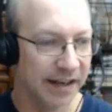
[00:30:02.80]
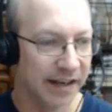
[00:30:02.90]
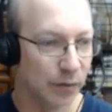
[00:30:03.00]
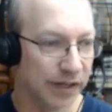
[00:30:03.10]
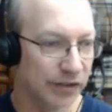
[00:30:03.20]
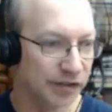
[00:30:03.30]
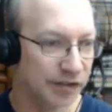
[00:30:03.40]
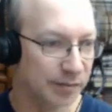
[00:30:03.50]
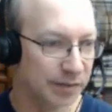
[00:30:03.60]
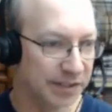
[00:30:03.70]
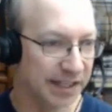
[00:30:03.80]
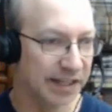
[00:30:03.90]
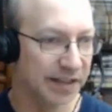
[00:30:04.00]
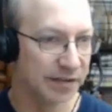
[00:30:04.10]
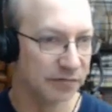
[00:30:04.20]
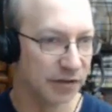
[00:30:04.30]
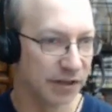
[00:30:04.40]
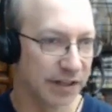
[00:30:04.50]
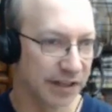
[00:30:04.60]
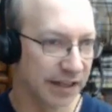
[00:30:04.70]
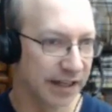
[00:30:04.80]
and white just simply taking the rook.